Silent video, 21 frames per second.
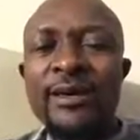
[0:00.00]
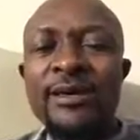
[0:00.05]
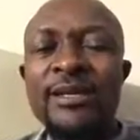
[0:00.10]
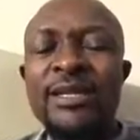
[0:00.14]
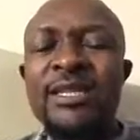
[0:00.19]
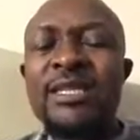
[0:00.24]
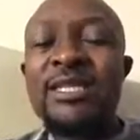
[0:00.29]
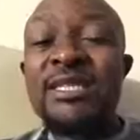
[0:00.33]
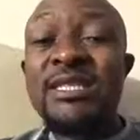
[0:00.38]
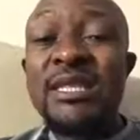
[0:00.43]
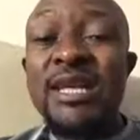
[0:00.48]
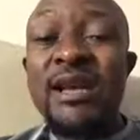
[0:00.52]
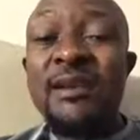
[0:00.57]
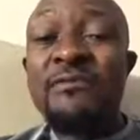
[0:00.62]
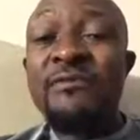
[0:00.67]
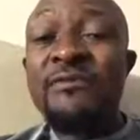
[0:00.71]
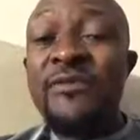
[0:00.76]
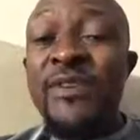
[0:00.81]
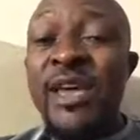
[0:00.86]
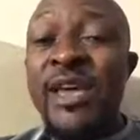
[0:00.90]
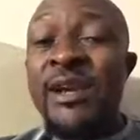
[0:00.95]
these are
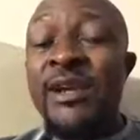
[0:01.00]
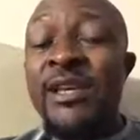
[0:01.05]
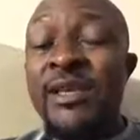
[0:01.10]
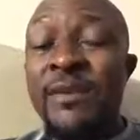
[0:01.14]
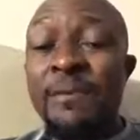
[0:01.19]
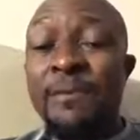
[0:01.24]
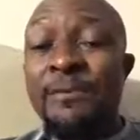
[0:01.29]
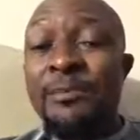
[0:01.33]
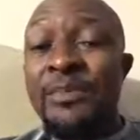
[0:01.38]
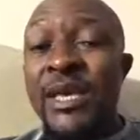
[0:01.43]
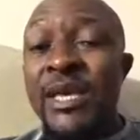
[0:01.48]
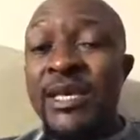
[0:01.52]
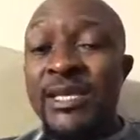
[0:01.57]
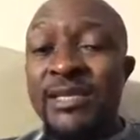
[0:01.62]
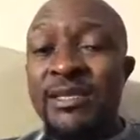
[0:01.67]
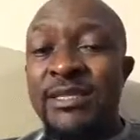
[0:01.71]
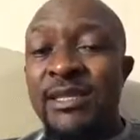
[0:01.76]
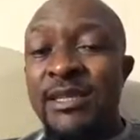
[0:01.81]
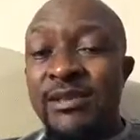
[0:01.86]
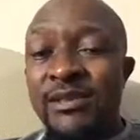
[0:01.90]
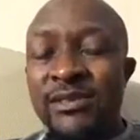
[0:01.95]
very
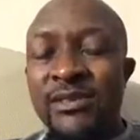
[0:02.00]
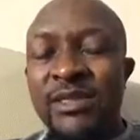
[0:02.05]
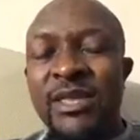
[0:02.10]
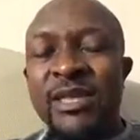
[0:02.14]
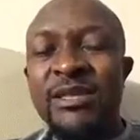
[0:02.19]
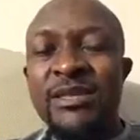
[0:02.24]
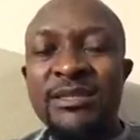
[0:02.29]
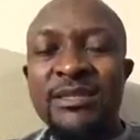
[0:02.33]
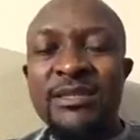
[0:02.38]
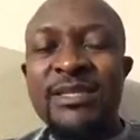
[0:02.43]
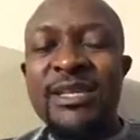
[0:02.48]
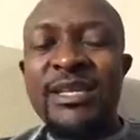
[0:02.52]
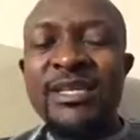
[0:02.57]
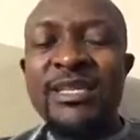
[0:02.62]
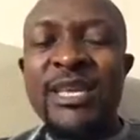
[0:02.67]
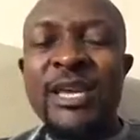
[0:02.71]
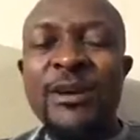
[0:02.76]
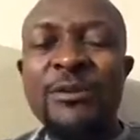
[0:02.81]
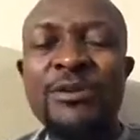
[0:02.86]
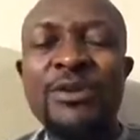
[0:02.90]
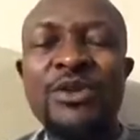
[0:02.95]
basic things that
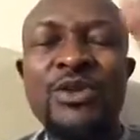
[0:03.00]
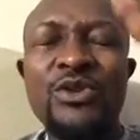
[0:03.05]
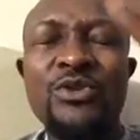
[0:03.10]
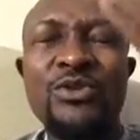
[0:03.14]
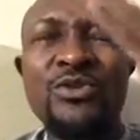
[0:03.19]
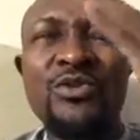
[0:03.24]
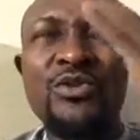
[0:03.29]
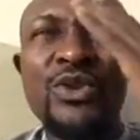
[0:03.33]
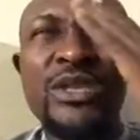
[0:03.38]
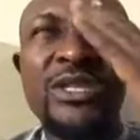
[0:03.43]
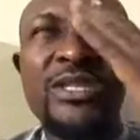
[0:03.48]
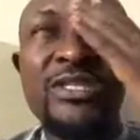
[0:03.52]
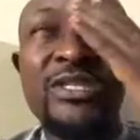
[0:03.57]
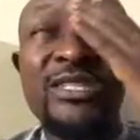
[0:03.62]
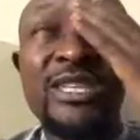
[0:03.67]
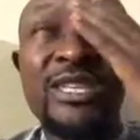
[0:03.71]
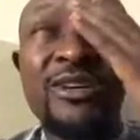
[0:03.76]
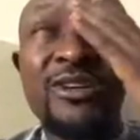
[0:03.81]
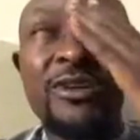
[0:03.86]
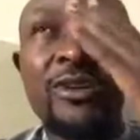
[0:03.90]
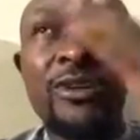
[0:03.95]
helps you with
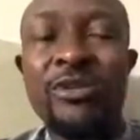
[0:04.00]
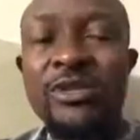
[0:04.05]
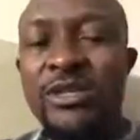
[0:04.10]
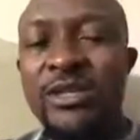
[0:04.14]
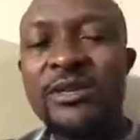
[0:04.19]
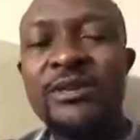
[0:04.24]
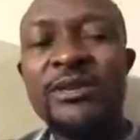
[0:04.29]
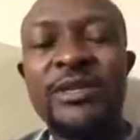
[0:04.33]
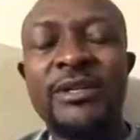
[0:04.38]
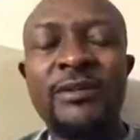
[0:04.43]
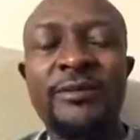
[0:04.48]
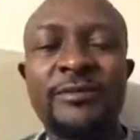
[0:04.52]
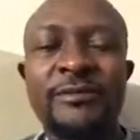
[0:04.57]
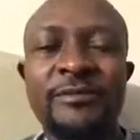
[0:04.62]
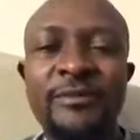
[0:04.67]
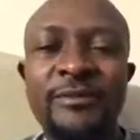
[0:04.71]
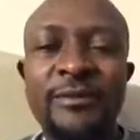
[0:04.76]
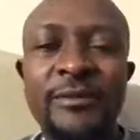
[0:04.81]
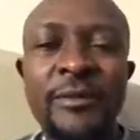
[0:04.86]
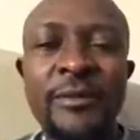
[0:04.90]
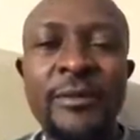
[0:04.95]
decluttering
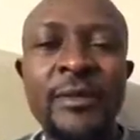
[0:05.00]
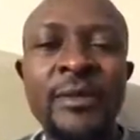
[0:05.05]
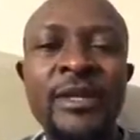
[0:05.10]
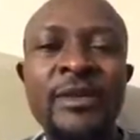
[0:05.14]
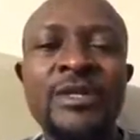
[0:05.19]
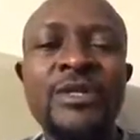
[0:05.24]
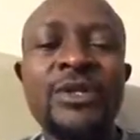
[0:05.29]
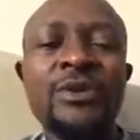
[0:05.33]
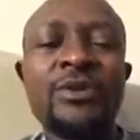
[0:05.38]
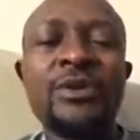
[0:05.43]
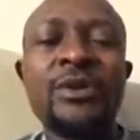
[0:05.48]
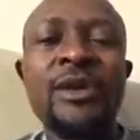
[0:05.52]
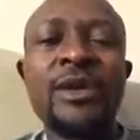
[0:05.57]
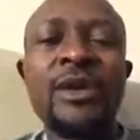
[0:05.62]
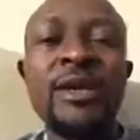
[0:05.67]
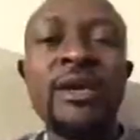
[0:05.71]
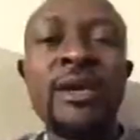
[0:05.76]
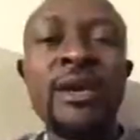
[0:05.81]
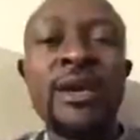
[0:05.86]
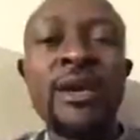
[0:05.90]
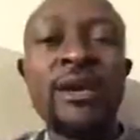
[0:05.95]
so
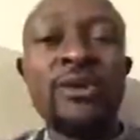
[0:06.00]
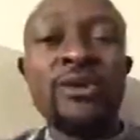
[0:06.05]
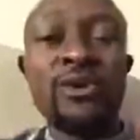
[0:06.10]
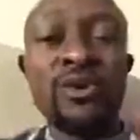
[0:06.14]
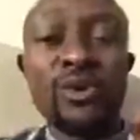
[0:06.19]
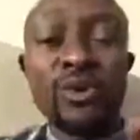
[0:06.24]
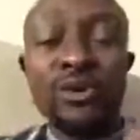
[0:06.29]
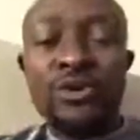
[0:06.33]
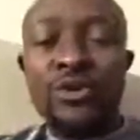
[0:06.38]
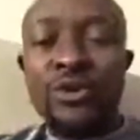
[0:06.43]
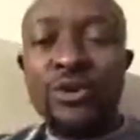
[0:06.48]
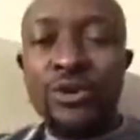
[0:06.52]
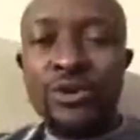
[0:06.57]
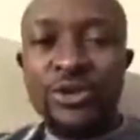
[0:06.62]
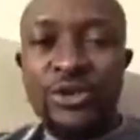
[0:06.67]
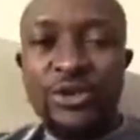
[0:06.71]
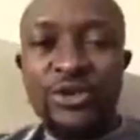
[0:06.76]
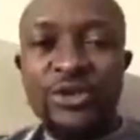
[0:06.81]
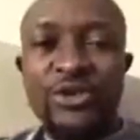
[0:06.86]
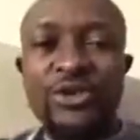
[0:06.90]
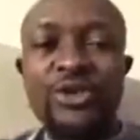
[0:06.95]
a good
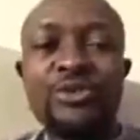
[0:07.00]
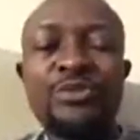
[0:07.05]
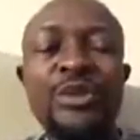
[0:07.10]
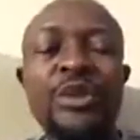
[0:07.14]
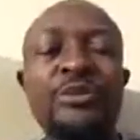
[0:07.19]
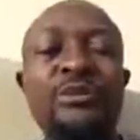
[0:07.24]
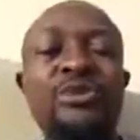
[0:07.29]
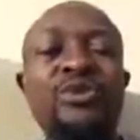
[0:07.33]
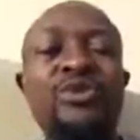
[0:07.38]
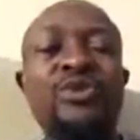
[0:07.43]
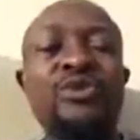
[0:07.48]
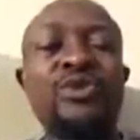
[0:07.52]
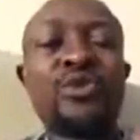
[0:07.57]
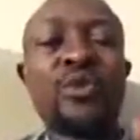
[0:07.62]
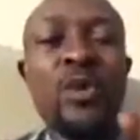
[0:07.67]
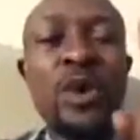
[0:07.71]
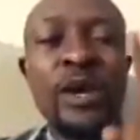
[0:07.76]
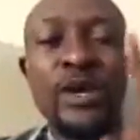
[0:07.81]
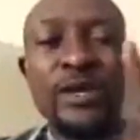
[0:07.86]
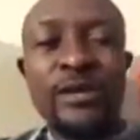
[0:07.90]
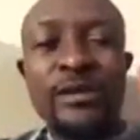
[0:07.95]
coach should be able to
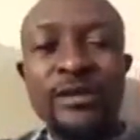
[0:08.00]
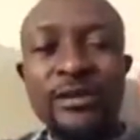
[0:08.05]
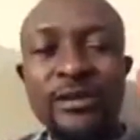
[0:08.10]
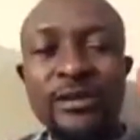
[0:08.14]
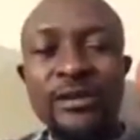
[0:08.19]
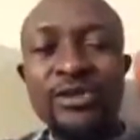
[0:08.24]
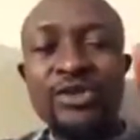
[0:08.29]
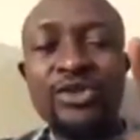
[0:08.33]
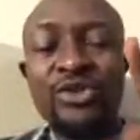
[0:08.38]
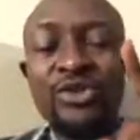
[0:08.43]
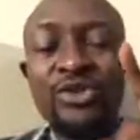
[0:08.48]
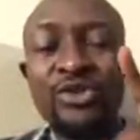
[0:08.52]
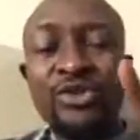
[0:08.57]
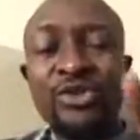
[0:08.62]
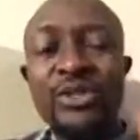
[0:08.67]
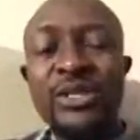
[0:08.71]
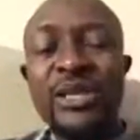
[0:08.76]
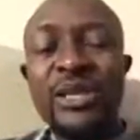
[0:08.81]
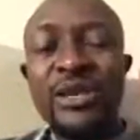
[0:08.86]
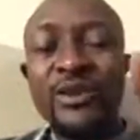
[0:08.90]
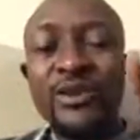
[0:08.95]
one
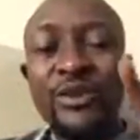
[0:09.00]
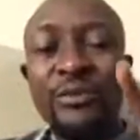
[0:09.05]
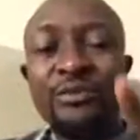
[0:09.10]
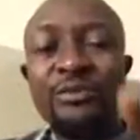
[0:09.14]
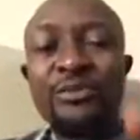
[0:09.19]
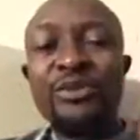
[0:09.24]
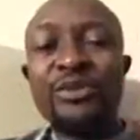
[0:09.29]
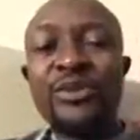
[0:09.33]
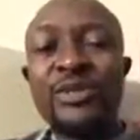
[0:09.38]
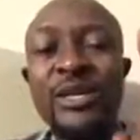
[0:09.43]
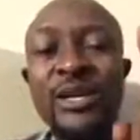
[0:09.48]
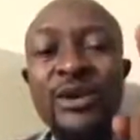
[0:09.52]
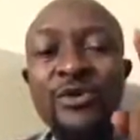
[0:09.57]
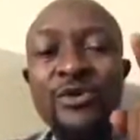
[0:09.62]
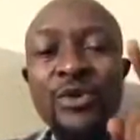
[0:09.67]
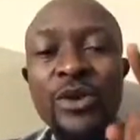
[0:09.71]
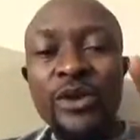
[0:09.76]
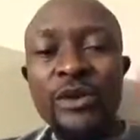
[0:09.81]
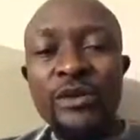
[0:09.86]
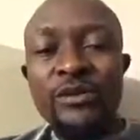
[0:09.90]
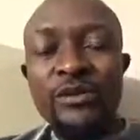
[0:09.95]
use a computer
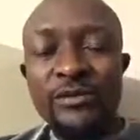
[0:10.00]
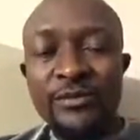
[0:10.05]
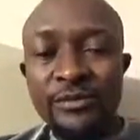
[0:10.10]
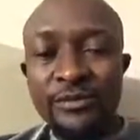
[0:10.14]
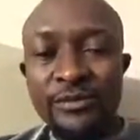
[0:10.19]
well